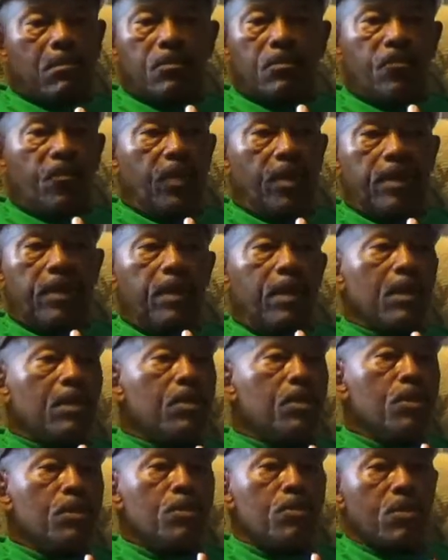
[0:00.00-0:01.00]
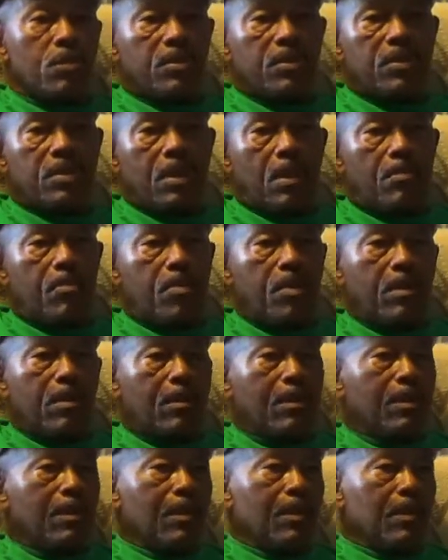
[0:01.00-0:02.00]
Very unusual
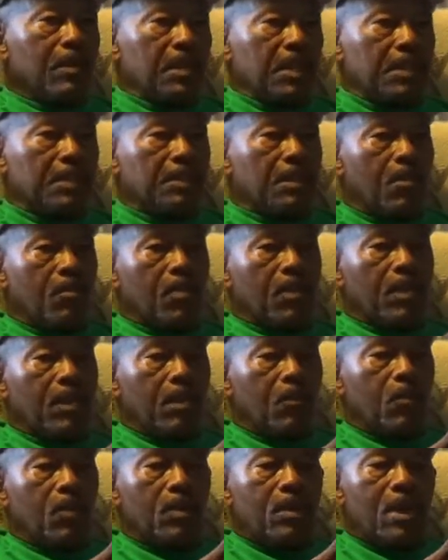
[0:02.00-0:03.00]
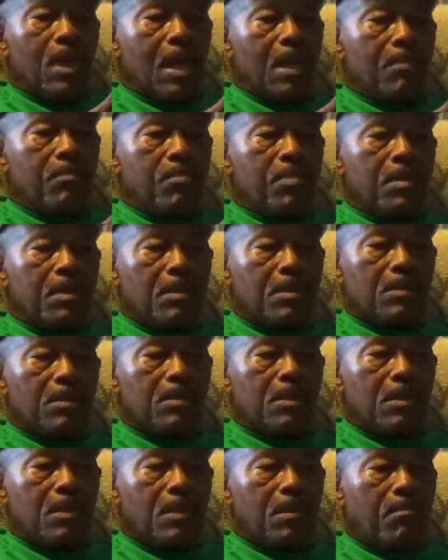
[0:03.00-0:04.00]
subject. It's something that would not be
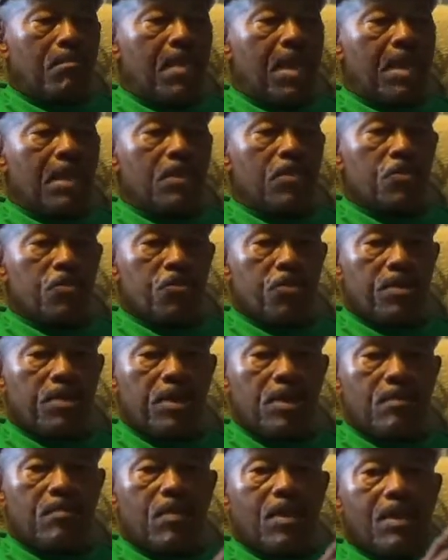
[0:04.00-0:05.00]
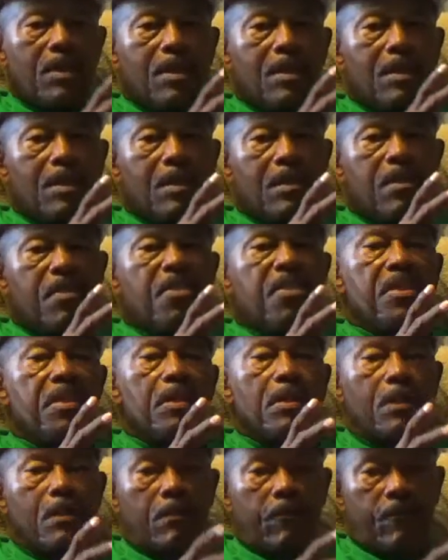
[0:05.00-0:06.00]
considered mainstream
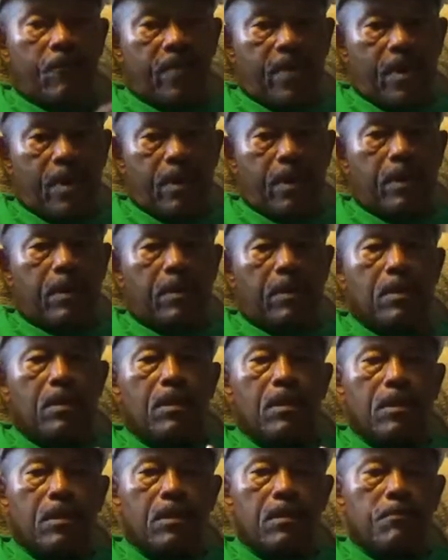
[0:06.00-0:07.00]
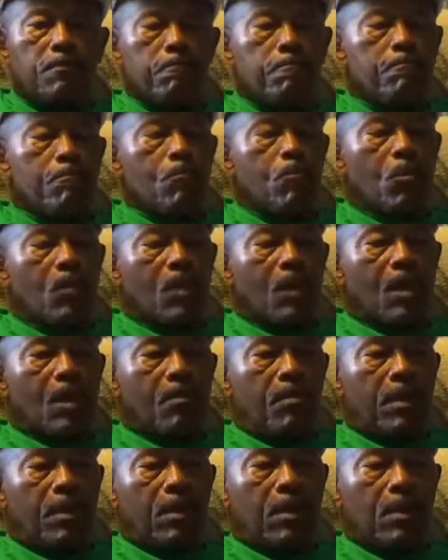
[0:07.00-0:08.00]
theater fare here
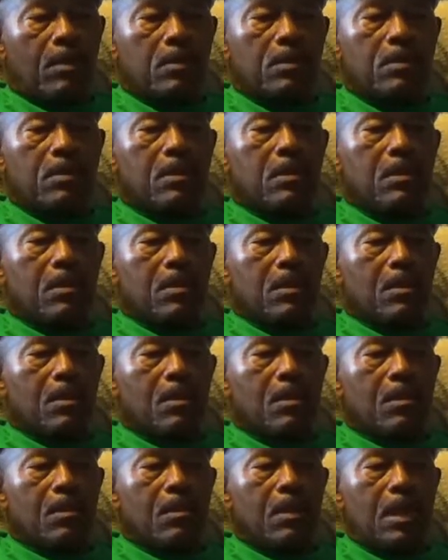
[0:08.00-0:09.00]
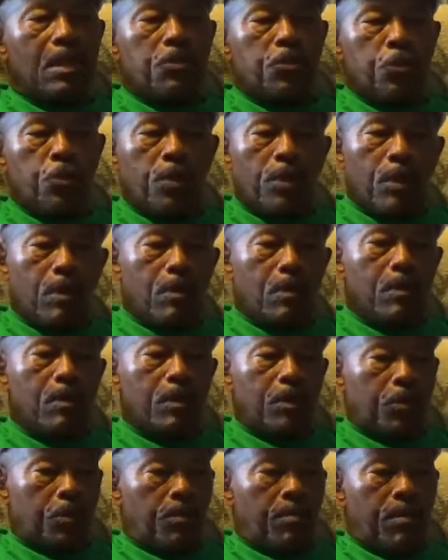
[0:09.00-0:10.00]
because, as you know,
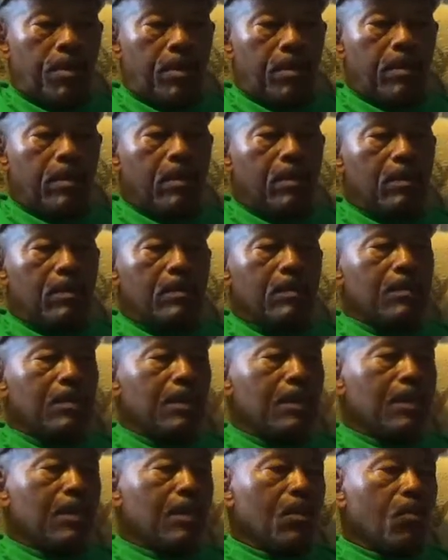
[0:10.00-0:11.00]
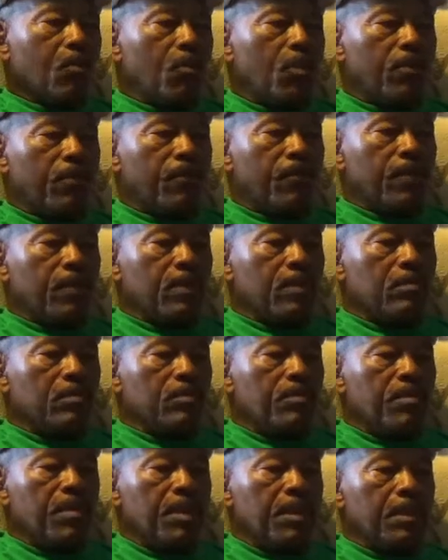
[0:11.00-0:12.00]
in America, with
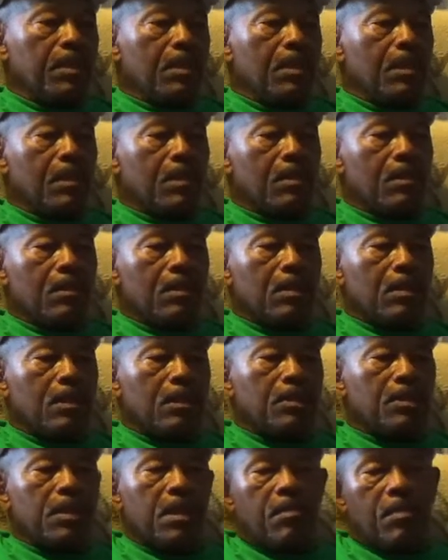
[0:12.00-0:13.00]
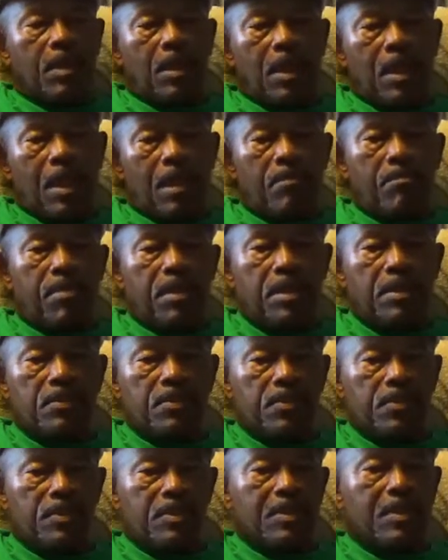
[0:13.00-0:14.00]
films being done on the assembly line
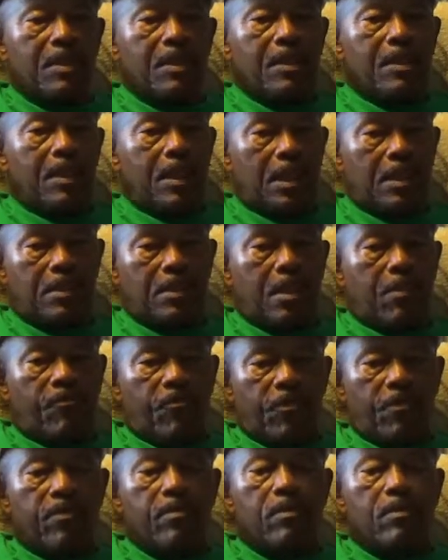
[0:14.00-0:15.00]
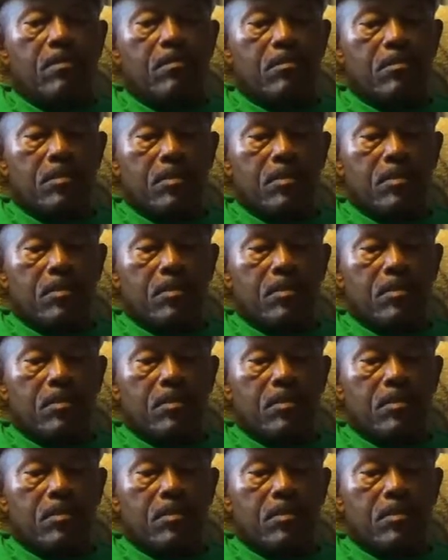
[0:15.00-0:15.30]
basis, except for